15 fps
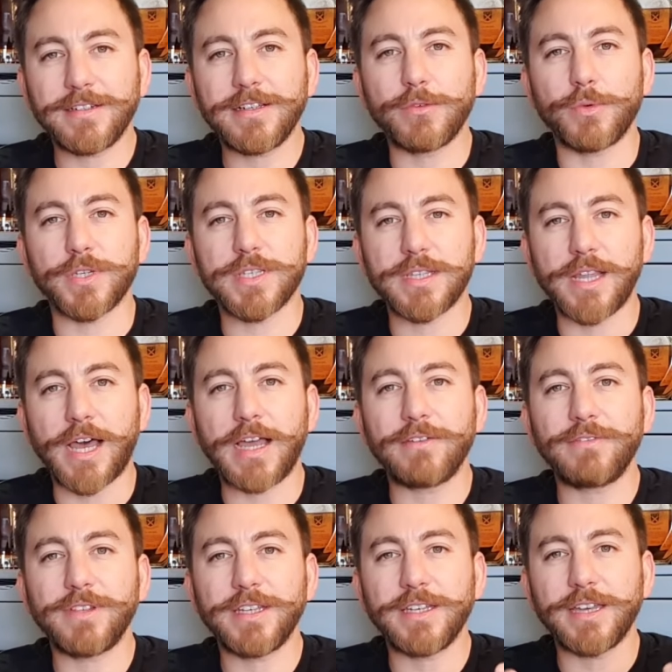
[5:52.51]
It was
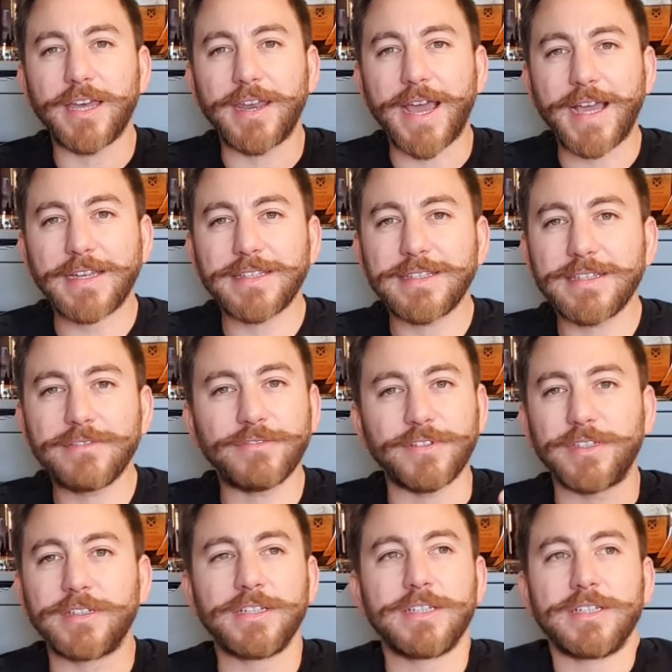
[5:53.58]
lively and active
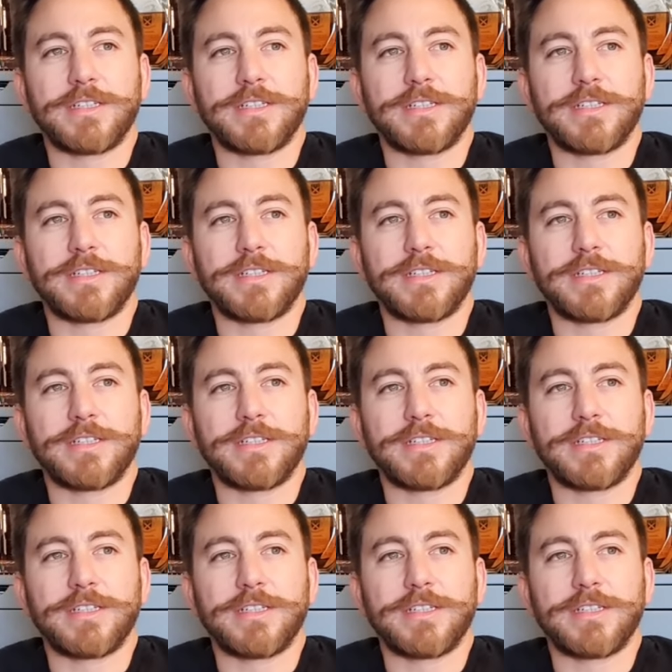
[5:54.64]
and